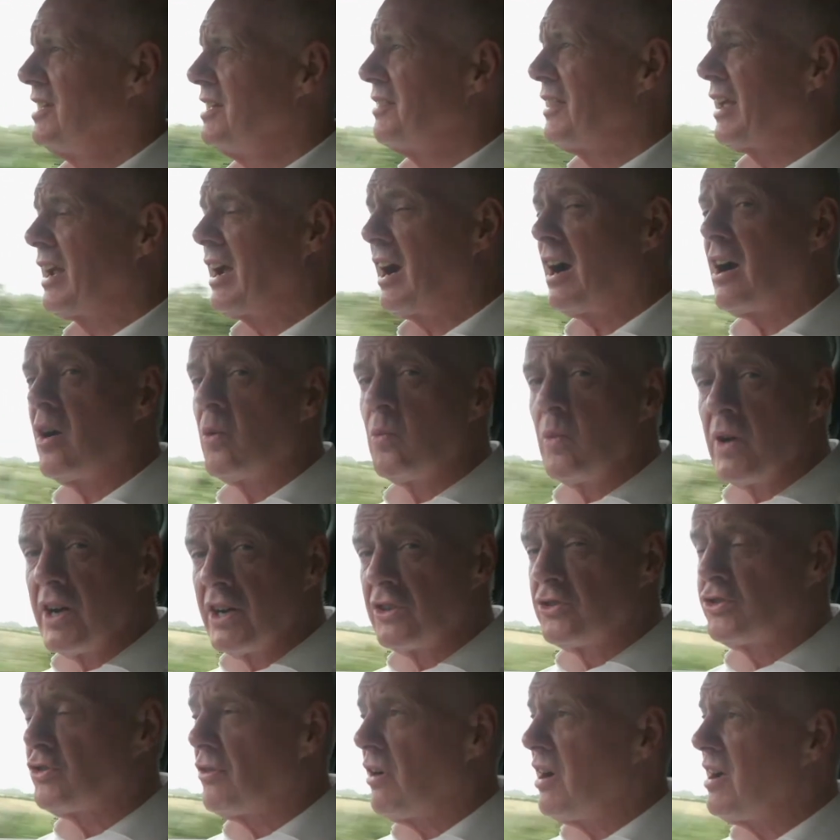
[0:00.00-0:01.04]
The car we're
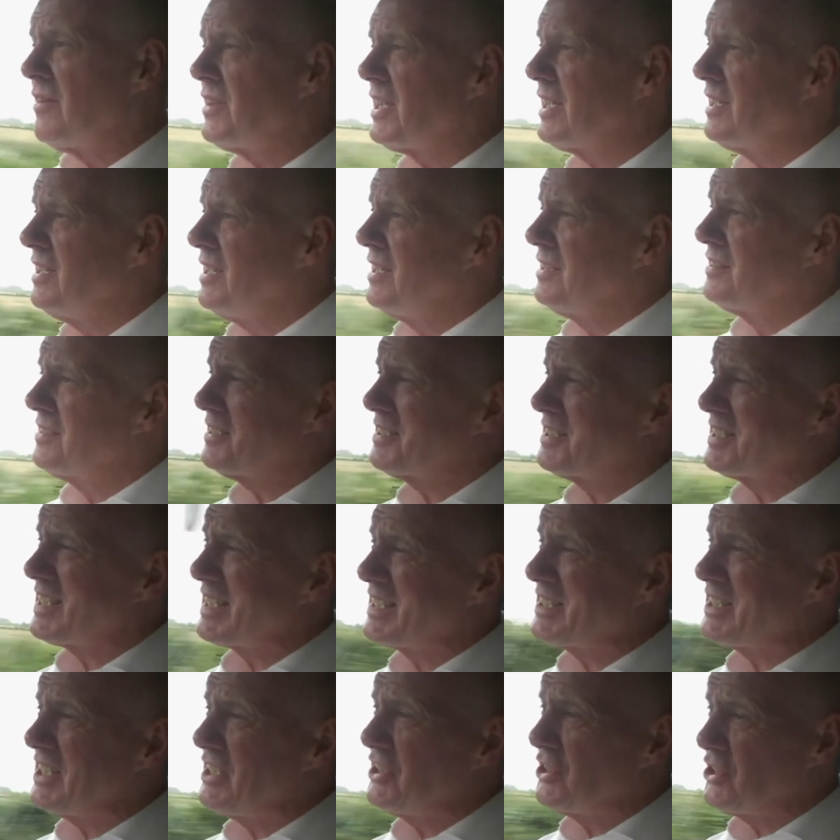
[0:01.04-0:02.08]
driving, the
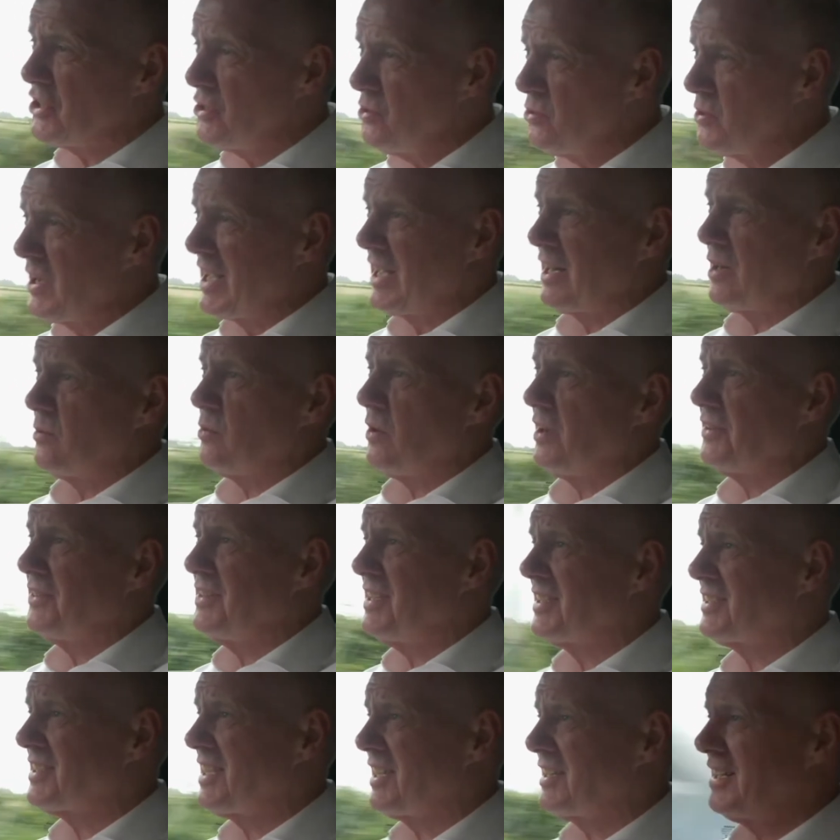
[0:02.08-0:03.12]
62 kilowatt
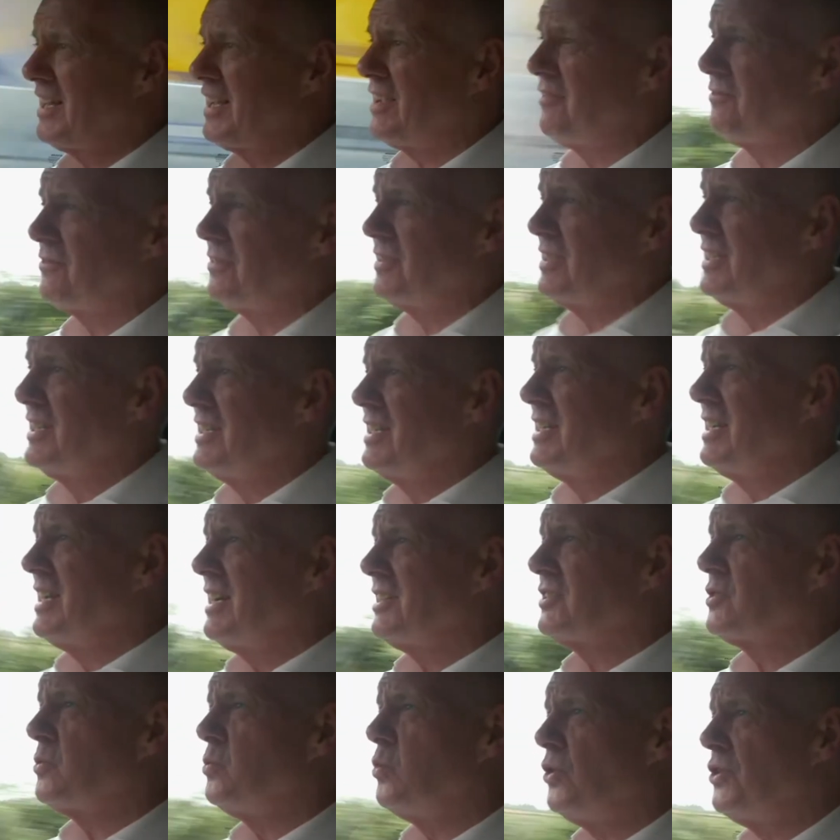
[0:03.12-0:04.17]
Nissan LEAF,
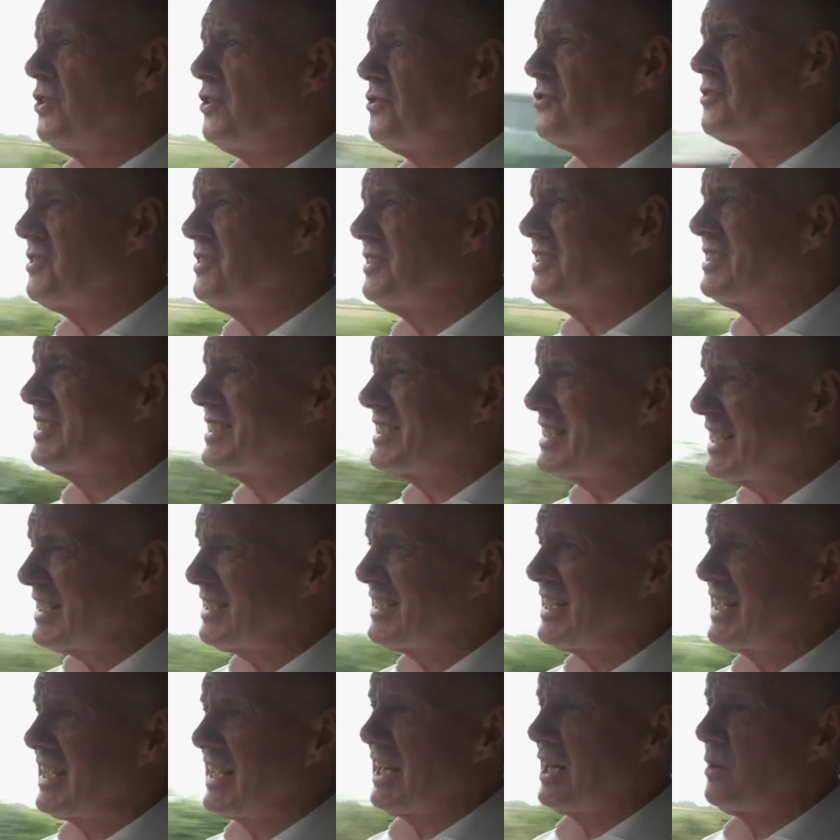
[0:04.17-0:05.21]
has a
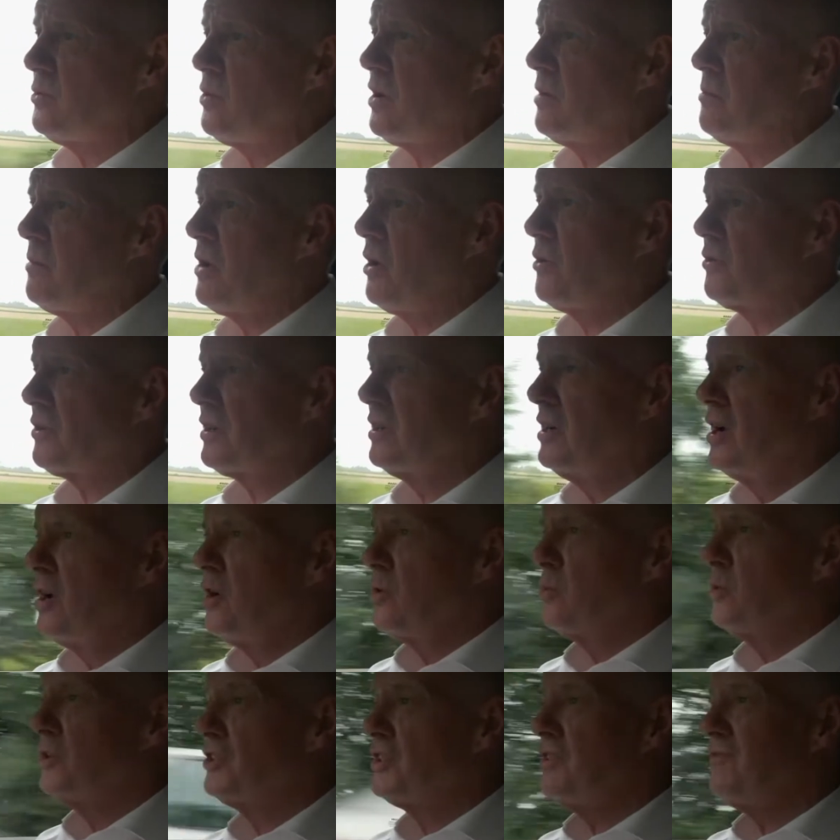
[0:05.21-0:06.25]
160 kilowatt motor,
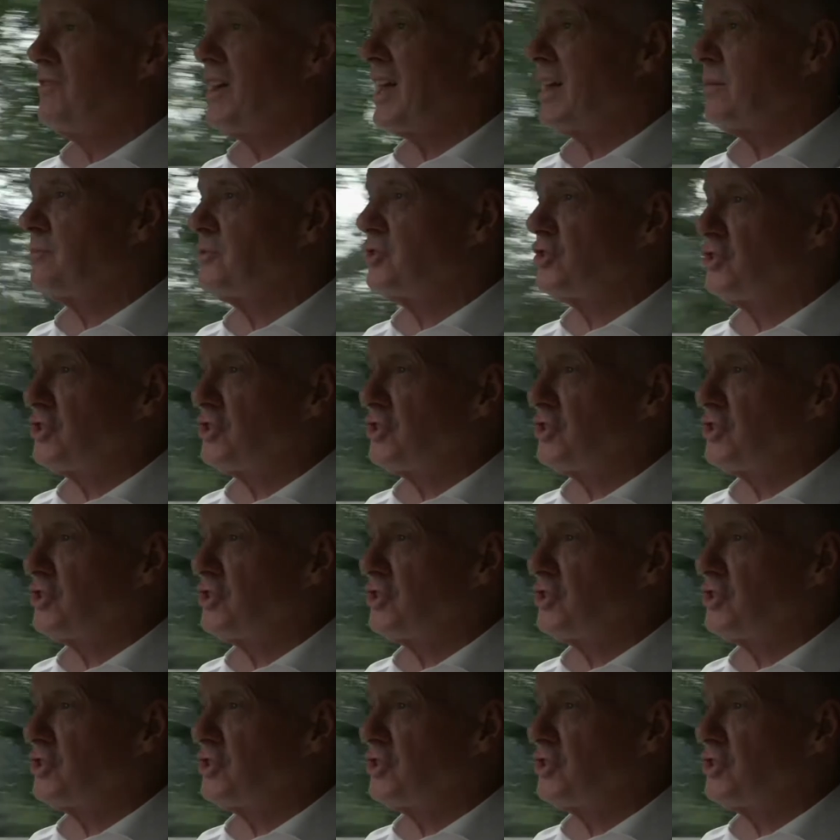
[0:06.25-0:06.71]
which develops